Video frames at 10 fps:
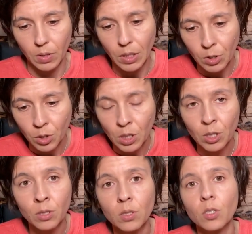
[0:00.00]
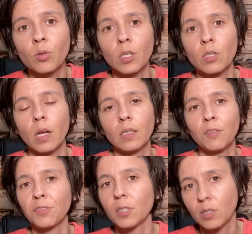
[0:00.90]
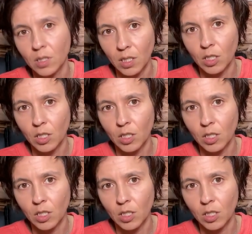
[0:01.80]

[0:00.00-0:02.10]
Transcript: In your current situation, I definitely see